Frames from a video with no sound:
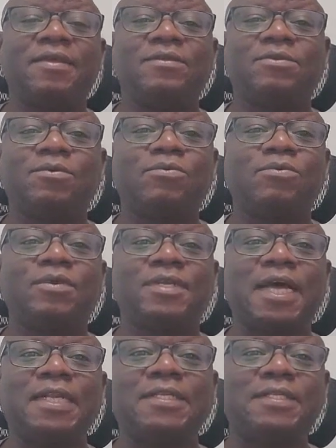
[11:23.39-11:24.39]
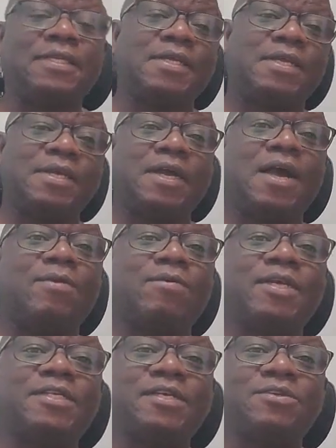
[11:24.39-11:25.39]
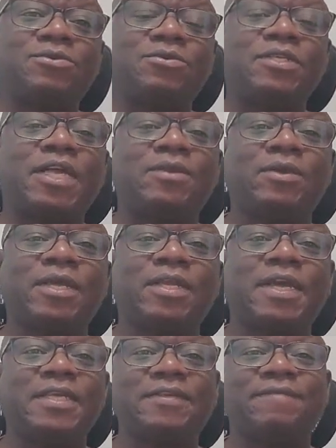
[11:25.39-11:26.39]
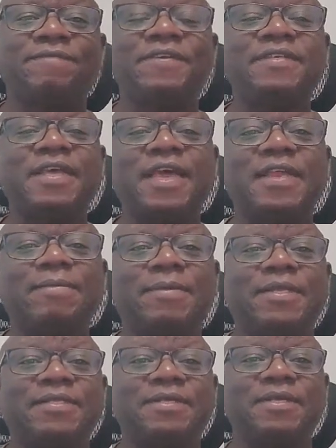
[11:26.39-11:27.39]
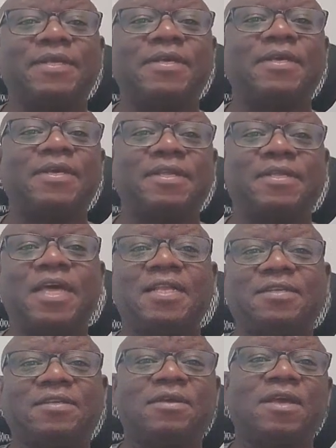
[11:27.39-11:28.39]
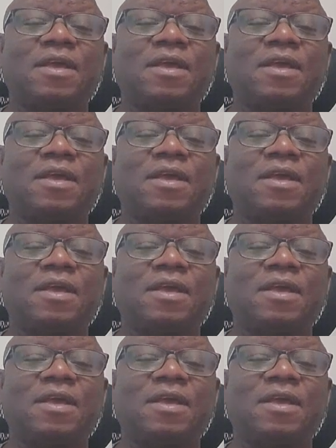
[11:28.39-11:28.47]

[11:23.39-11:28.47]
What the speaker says: So that calculation shows that okay, there is a fixed element in that